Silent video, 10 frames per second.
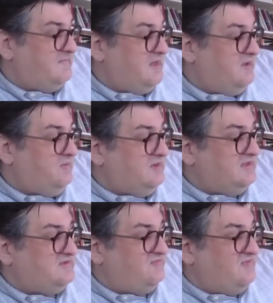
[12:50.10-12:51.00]
Well,
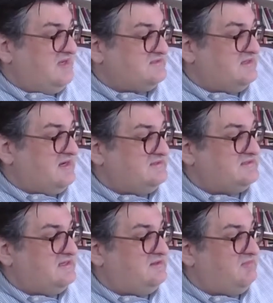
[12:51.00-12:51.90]
let's face it, I
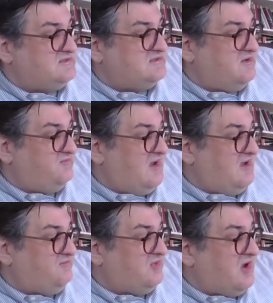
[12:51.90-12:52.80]
said to myself, you
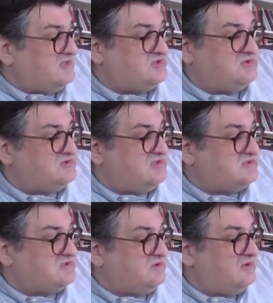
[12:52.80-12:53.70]
have lost your
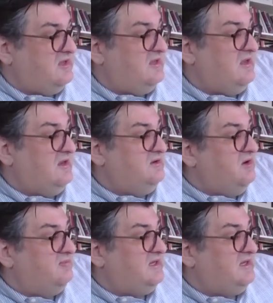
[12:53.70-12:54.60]
sister, and
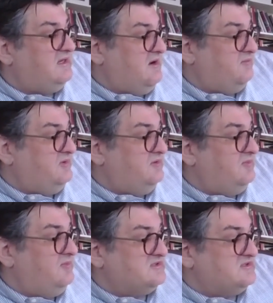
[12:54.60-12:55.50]
nobody can help you
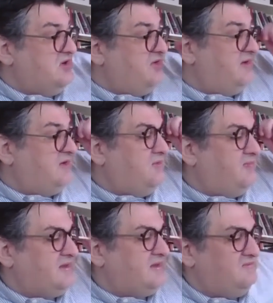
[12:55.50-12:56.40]
because nobody will
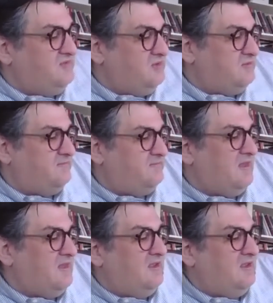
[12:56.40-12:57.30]
believe you.
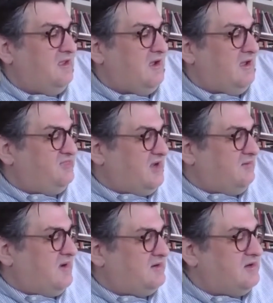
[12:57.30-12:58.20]
I thought
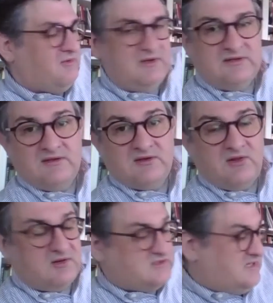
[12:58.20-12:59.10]
about going to the
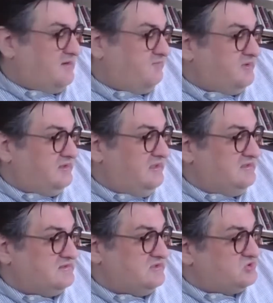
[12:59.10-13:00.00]
Clarkstown
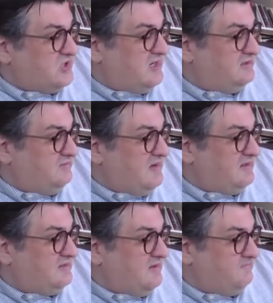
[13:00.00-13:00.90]
police and trying to make them